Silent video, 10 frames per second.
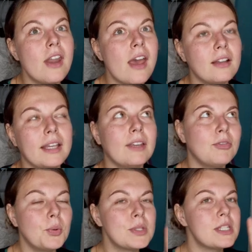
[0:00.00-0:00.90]
like, if you
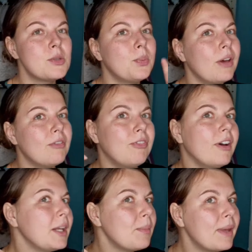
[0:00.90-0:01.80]
wanted to put a funny
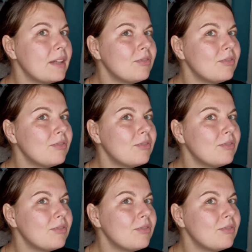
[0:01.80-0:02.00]
benefit,